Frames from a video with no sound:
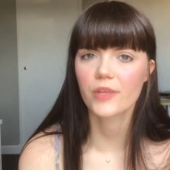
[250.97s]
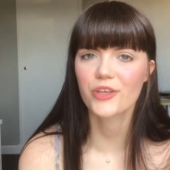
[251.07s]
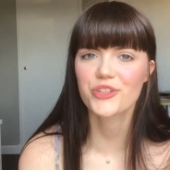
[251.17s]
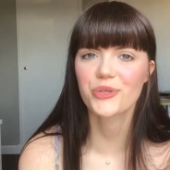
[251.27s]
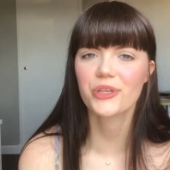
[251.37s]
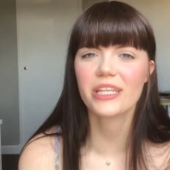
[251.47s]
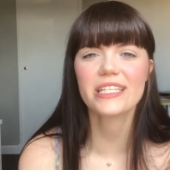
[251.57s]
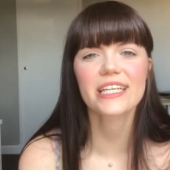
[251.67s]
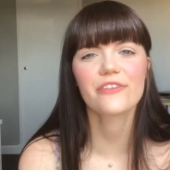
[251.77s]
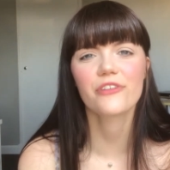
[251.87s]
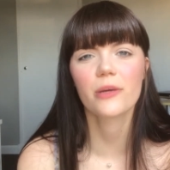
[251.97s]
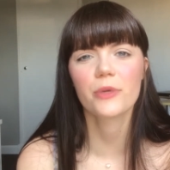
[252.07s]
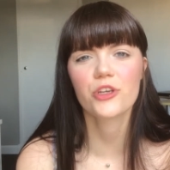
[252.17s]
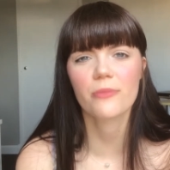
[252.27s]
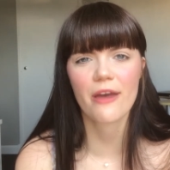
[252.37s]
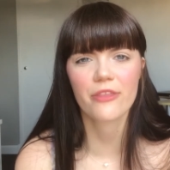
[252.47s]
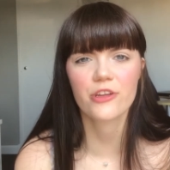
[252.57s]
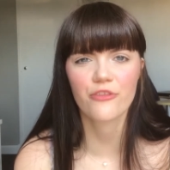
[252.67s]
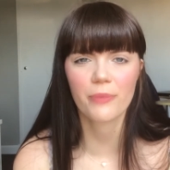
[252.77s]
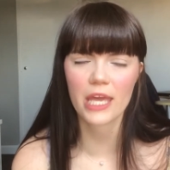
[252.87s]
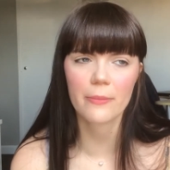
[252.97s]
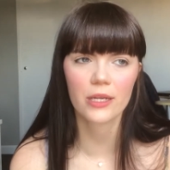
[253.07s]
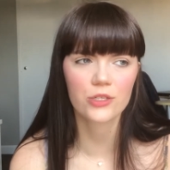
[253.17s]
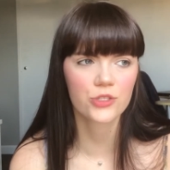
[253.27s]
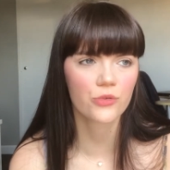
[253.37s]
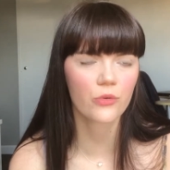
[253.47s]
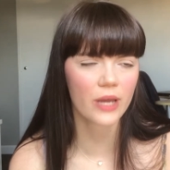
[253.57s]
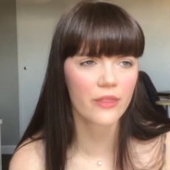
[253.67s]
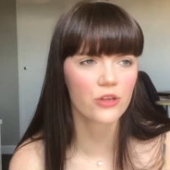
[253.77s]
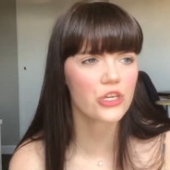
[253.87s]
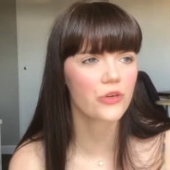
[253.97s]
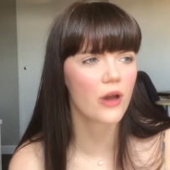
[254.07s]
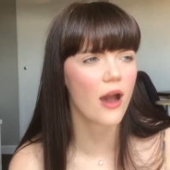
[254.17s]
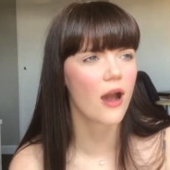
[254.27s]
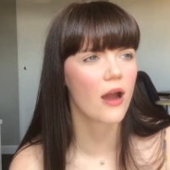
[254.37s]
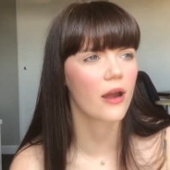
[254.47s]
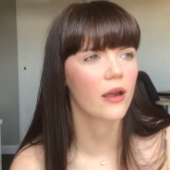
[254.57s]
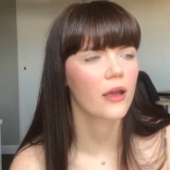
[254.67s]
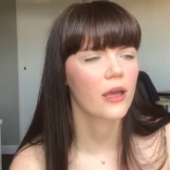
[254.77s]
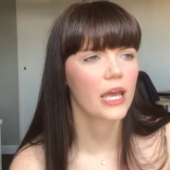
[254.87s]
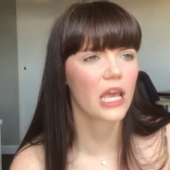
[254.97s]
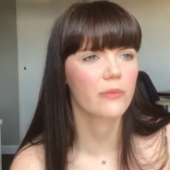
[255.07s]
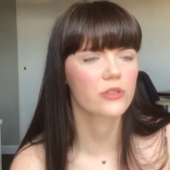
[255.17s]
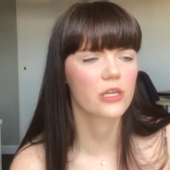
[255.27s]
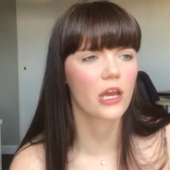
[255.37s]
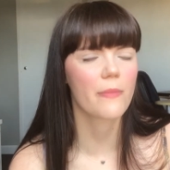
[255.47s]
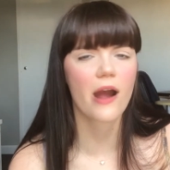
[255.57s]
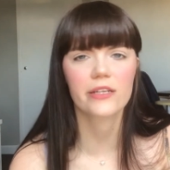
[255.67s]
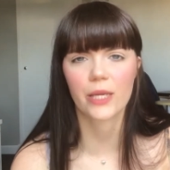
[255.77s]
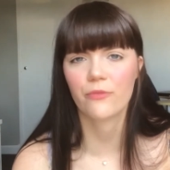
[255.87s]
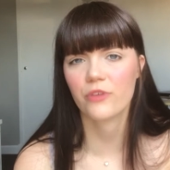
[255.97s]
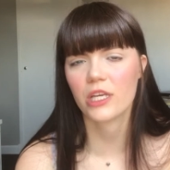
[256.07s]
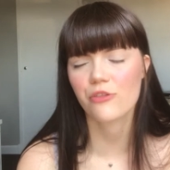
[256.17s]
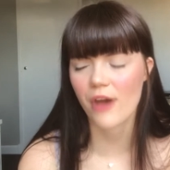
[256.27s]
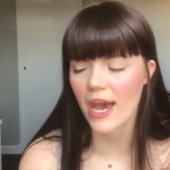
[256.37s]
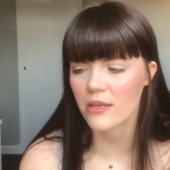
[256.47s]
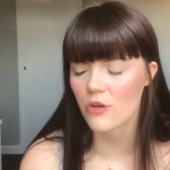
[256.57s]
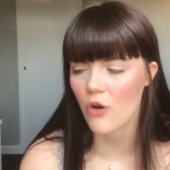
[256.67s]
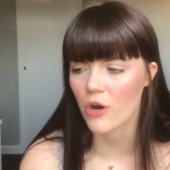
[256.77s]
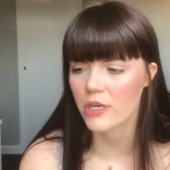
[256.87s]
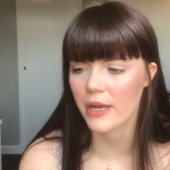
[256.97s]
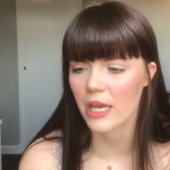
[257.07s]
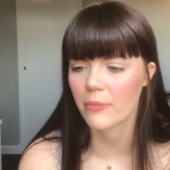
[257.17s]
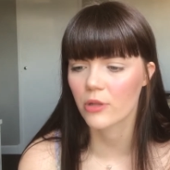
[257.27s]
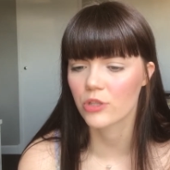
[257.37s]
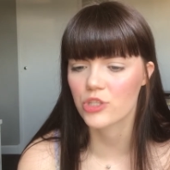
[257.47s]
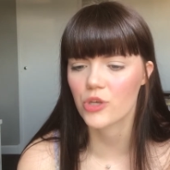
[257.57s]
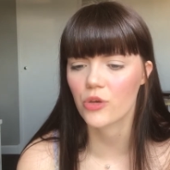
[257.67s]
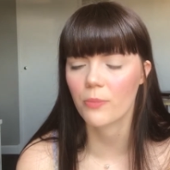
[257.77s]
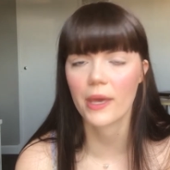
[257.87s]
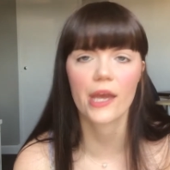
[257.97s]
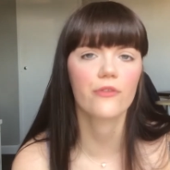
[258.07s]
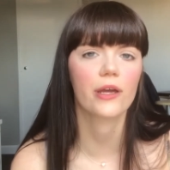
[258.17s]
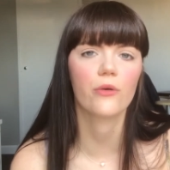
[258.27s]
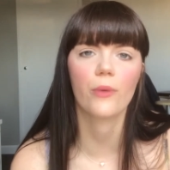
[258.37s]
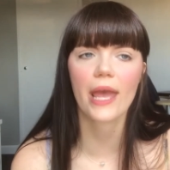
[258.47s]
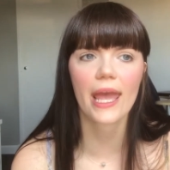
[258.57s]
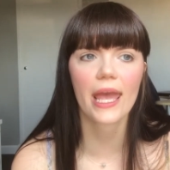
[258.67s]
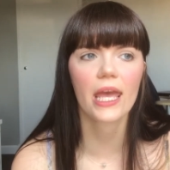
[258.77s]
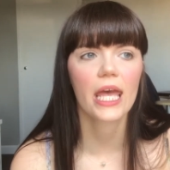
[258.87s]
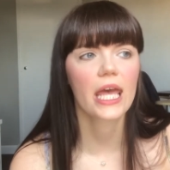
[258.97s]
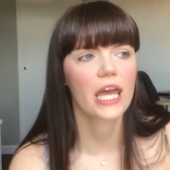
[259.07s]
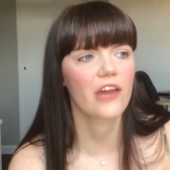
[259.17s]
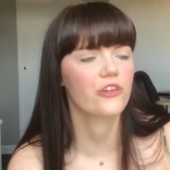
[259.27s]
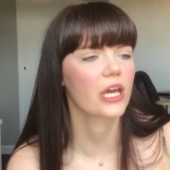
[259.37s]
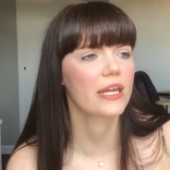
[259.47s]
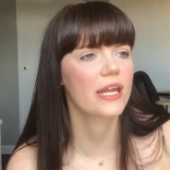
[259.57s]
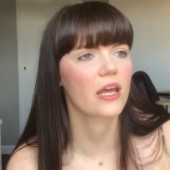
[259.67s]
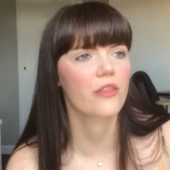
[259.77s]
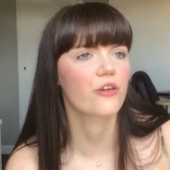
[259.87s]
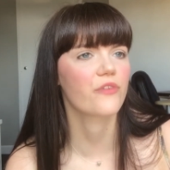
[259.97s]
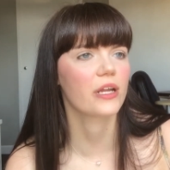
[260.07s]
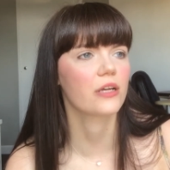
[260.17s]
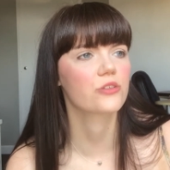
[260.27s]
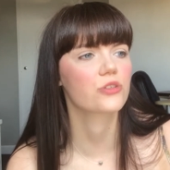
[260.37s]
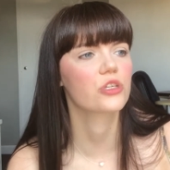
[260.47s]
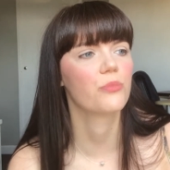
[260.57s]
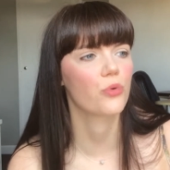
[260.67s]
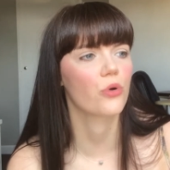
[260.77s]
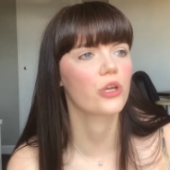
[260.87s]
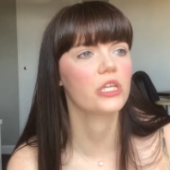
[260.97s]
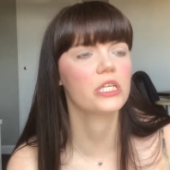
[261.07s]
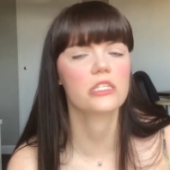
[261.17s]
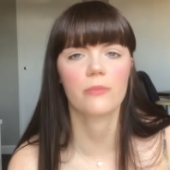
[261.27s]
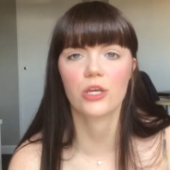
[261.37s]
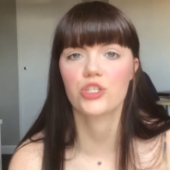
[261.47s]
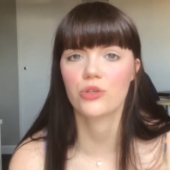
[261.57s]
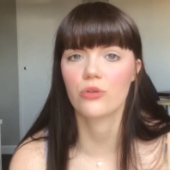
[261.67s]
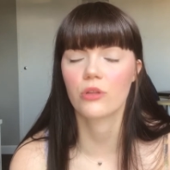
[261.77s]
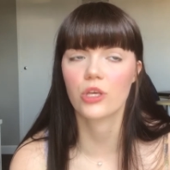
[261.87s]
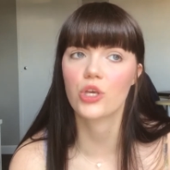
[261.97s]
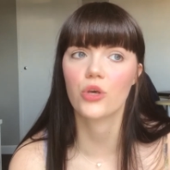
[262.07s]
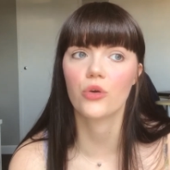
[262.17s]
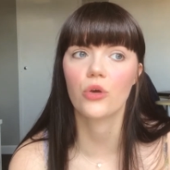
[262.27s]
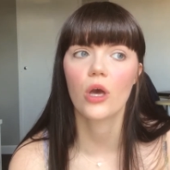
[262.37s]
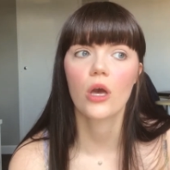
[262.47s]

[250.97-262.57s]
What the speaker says: So you need to confirm your method of payment, so whether you are able to get a part-time free grant or you're able to pay it right away. If you're getting any other financial support, you need to make sure that you